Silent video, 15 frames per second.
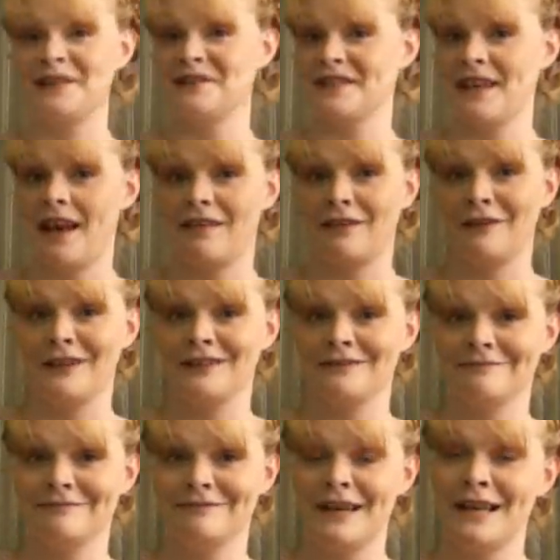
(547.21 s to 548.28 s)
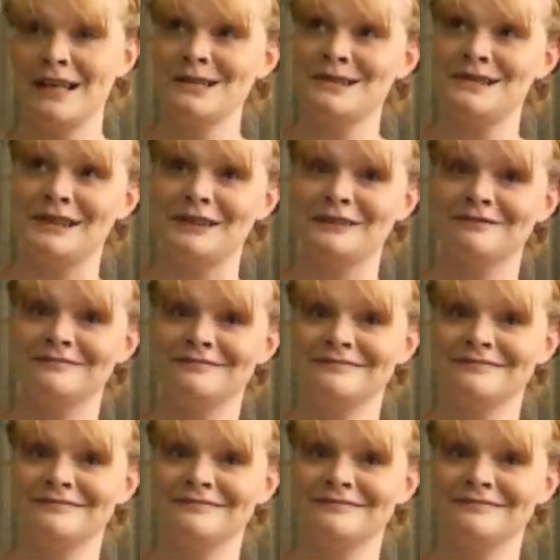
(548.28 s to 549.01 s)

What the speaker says: I just can't do it. I used to.